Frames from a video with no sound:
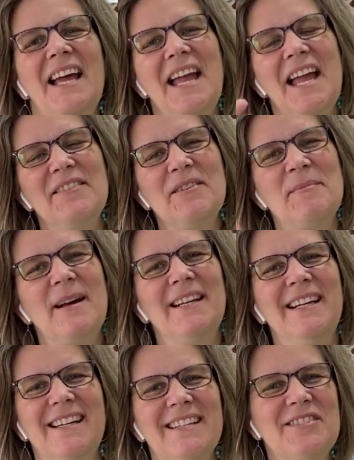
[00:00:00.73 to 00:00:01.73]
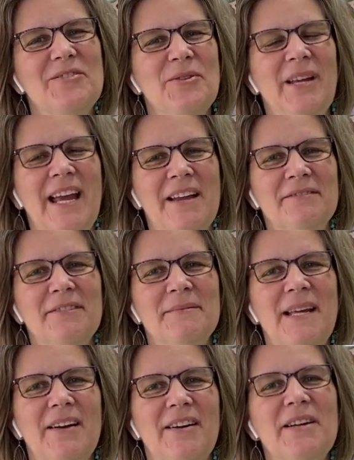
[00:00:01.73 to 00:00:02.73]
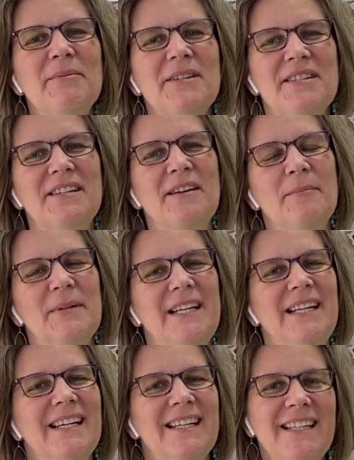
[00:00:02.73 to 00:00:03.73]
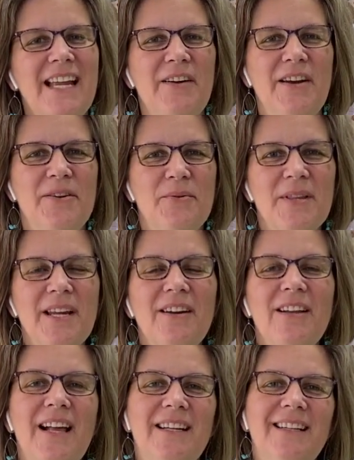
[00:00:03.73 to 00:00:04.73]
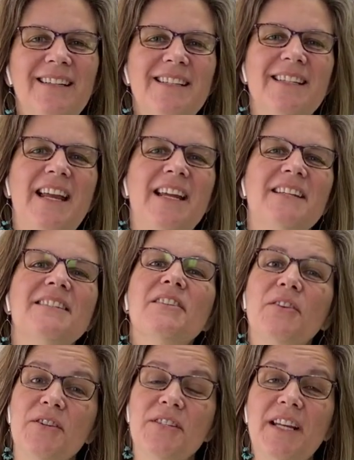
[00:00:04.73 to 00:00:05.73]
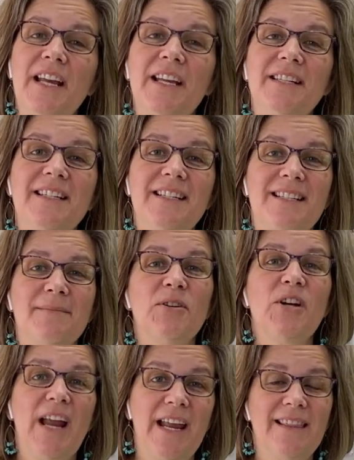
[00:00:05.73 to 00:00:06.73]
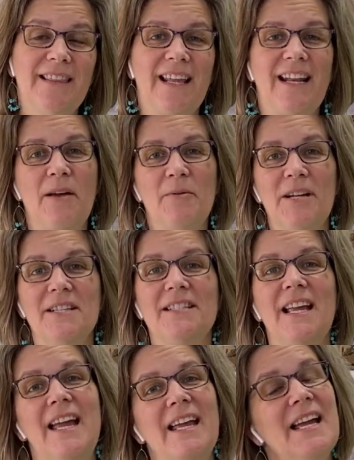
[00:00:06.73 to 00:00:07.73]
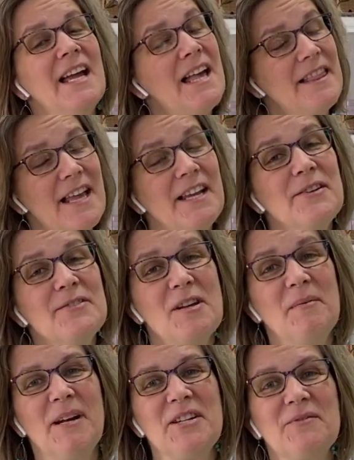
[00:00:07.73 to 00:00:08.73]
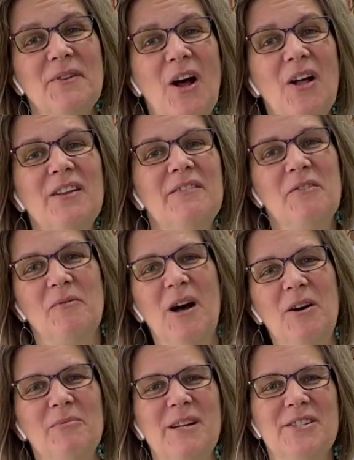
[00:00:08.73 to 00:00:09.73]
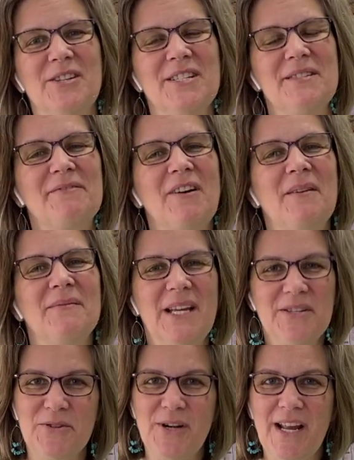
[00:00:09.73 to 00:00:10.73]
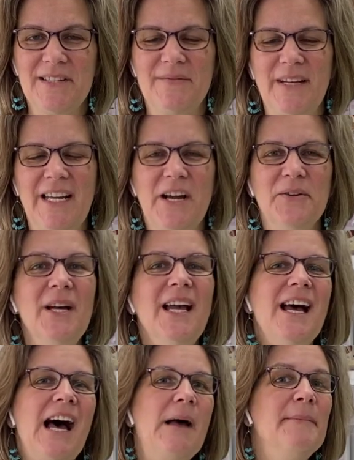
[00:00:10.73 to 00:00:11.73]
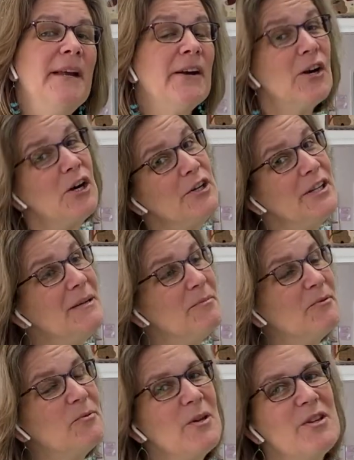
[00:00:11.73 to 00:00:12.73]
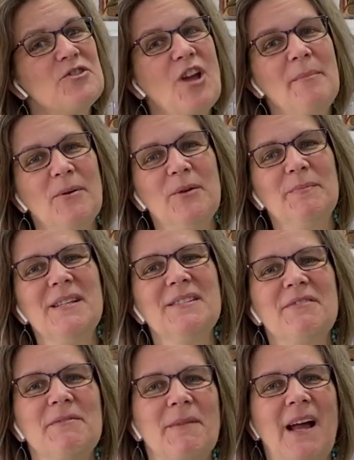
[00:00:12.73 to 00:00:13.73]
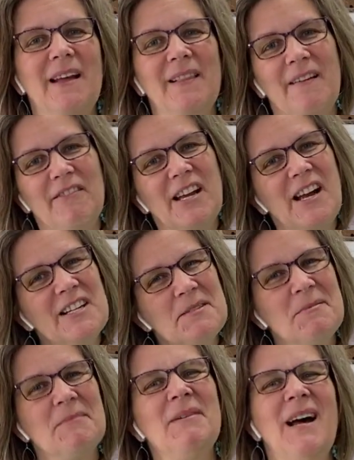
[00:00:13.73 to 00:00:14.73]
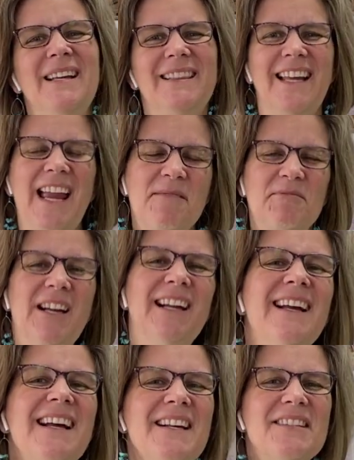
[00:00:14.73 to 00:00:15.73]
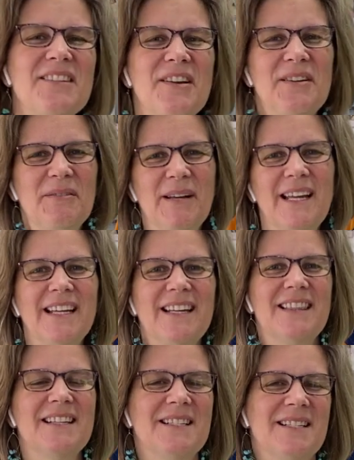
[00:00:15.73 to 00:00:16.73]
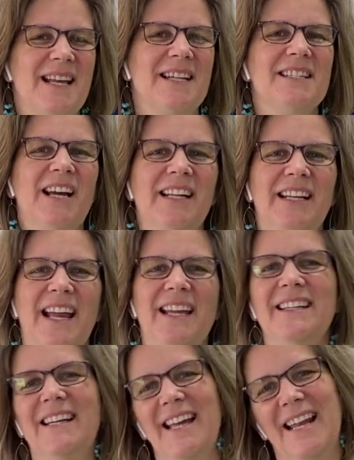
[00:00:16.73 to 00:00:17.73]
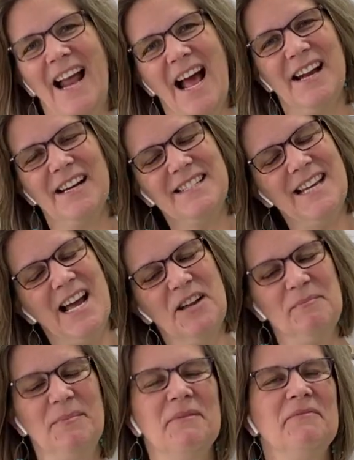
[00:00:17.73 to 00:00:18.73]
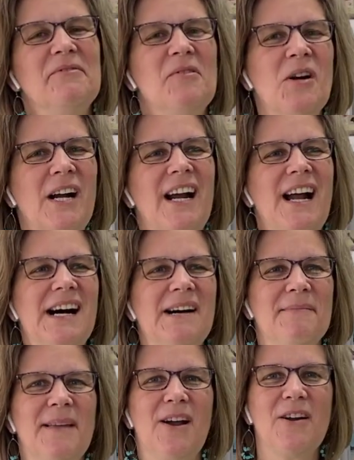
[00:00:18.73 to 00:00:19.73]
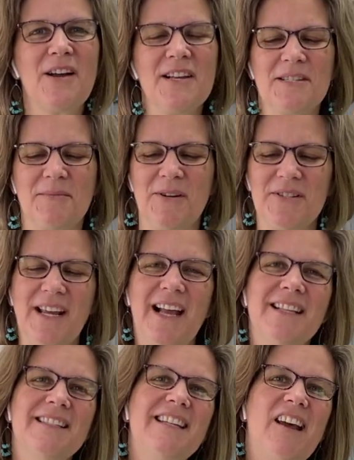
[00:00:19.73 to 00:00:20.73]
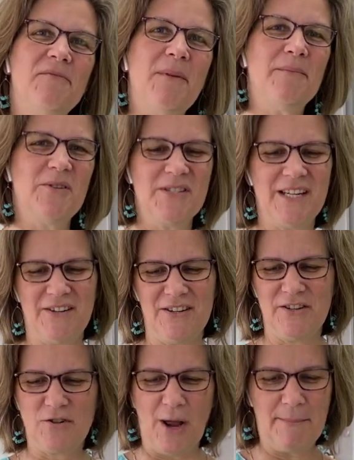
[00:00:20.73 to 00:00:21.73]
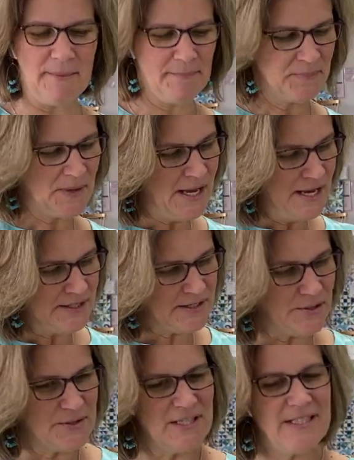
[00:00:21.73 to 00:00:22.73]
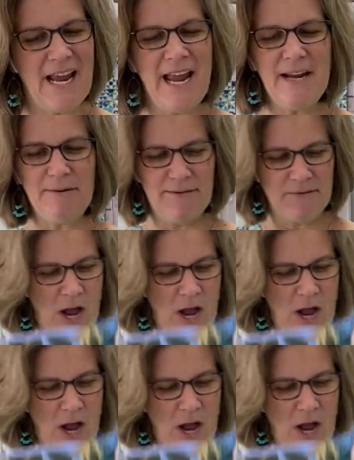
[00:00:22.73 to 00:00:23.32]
Hey, everybody, it's Julianne from Cary Quilting Company in Cary, North Carolina. Today is Thursday, December 8th, and I want to say thank you so much for all of the well wishes from yesterday's video. I'm here early before the shop opens with my loving husband behind the camera so that we can get this thing done and get out of town before um, there are customers and staff members here in the shop. So today we've